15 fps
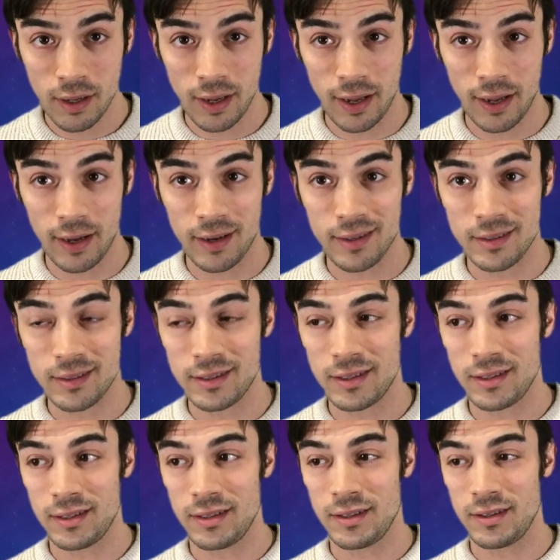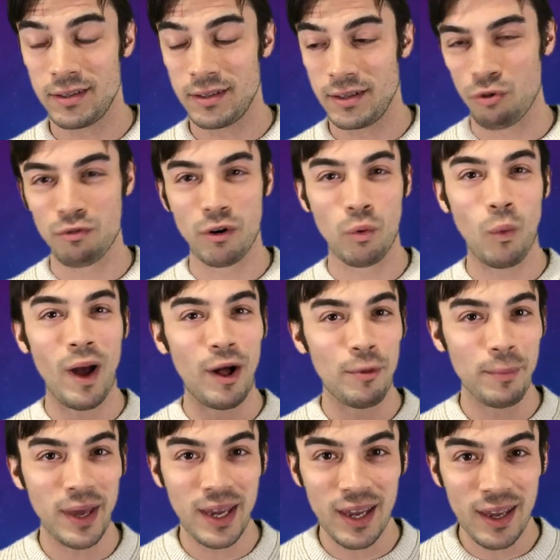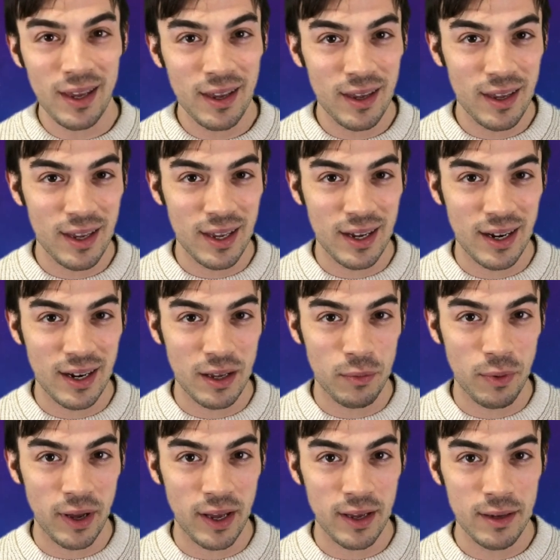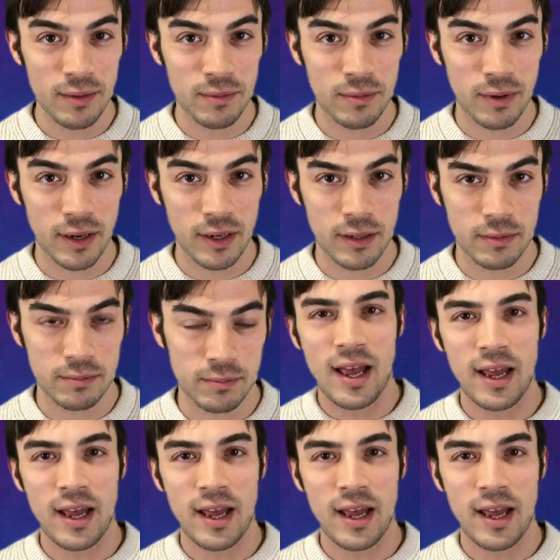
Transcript: and overwhelming in any way, right?